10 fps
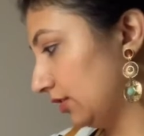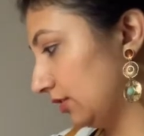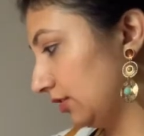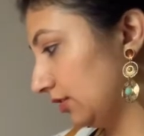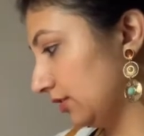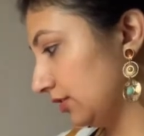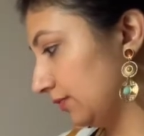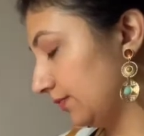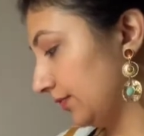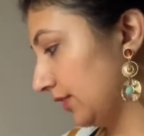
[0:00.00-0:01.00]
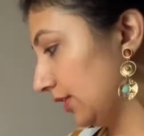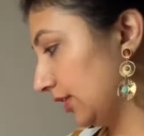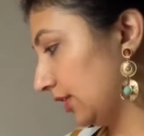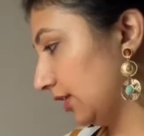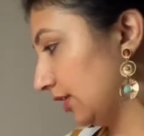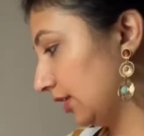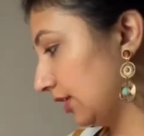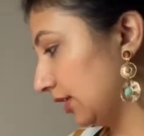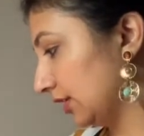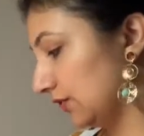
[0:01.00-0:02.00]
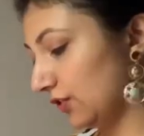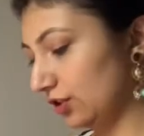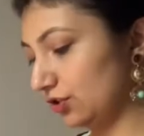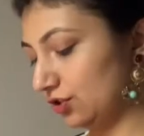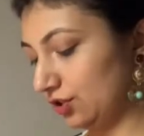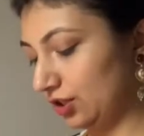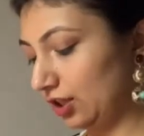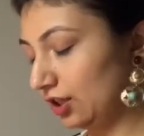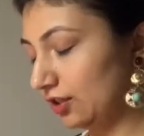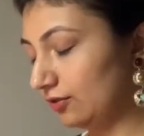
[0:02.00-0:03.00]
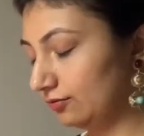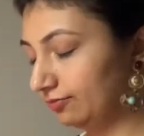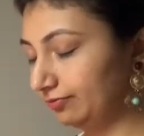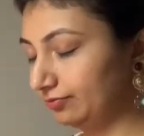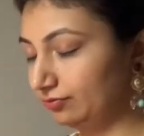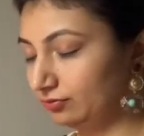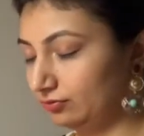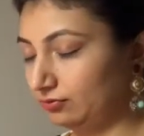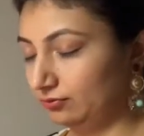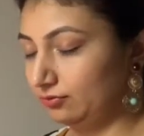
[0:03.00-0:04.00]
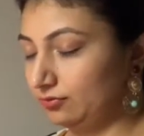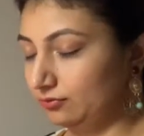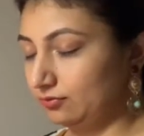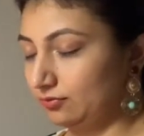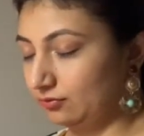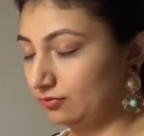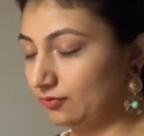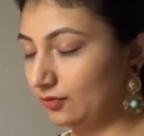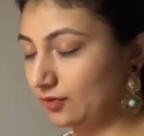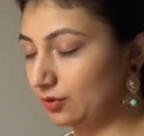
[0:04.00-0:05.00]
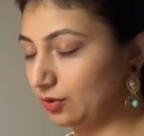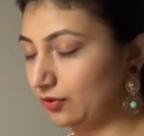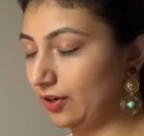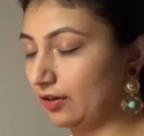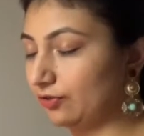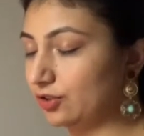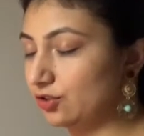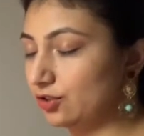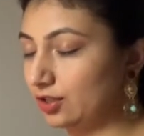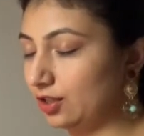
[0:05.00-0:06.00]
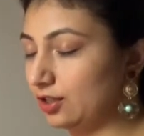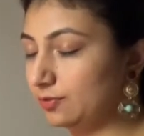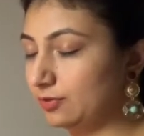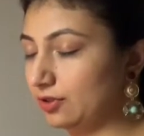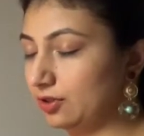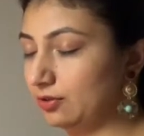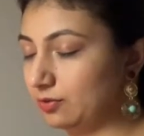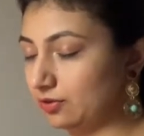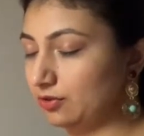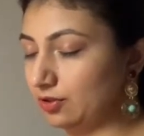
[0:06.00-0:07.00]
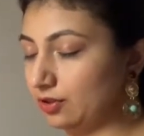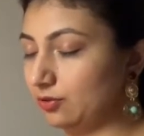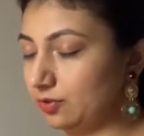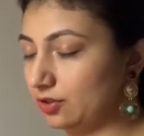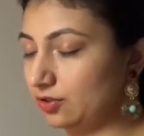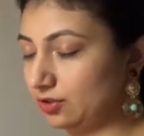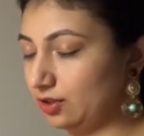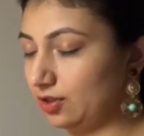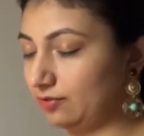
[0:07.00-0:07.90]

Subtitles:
Awesome. Cards for the journey. What do we have for the journey, Spirit? What's going on with the journey?